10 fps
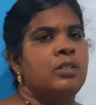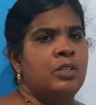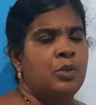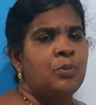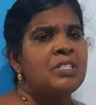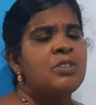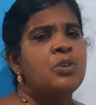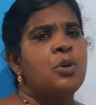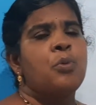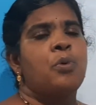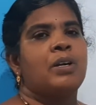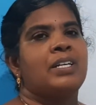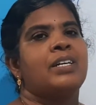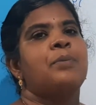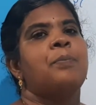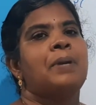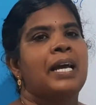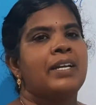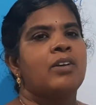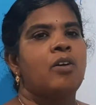You must know what are
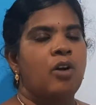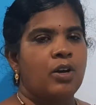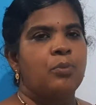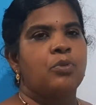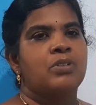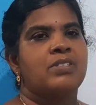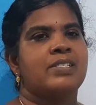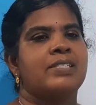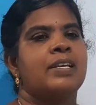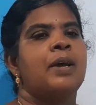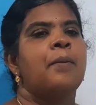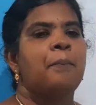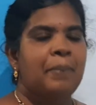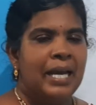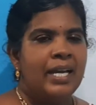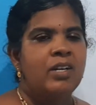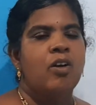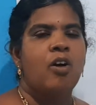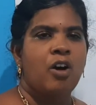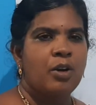plant hormones. Plant
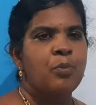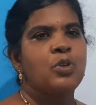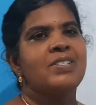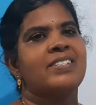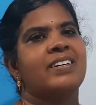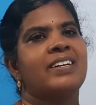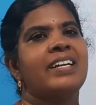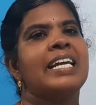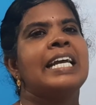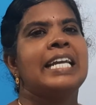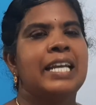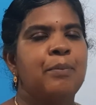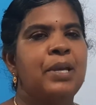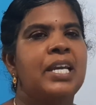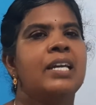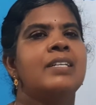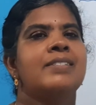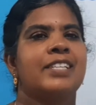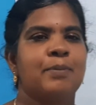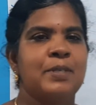hormones are chemical
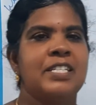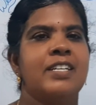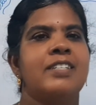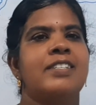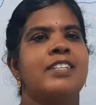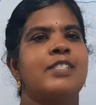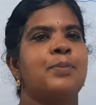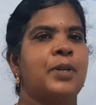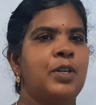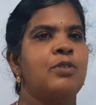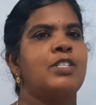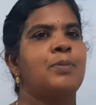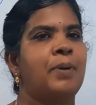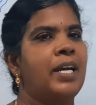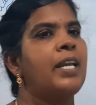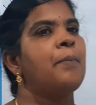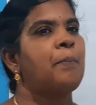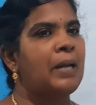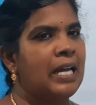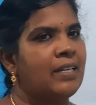substances produced by
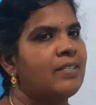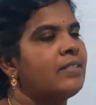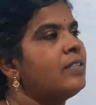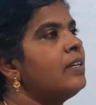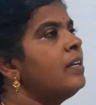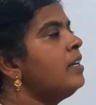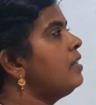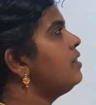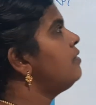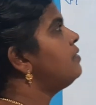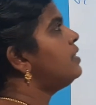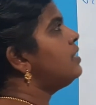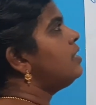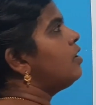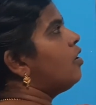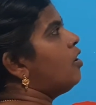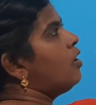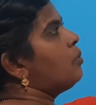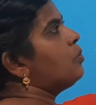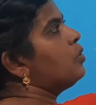plants. The word
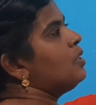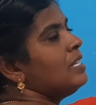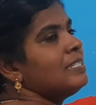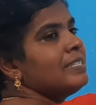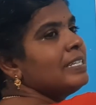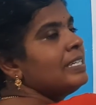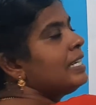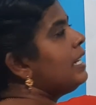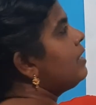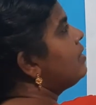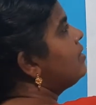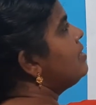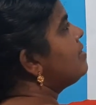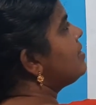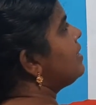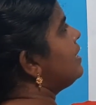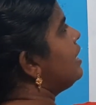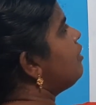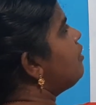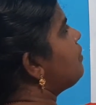hormone is
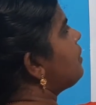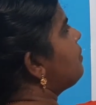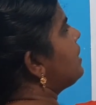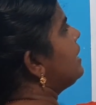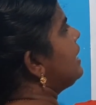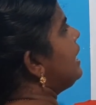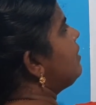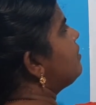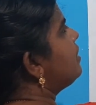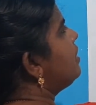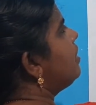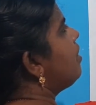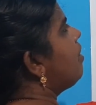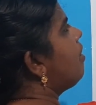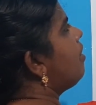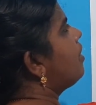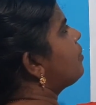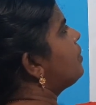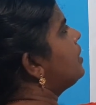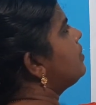derived from a Greek word
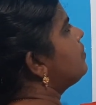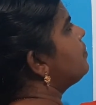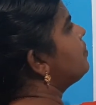hormone.